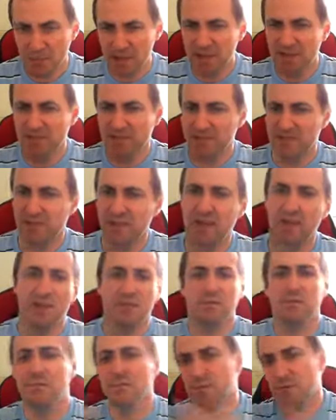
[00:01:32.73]
big thank
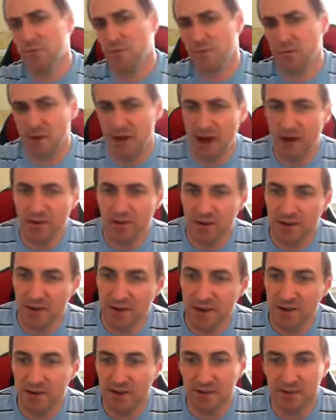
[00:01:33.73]
you out
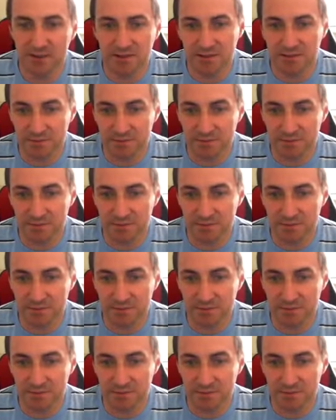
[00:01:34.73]
there that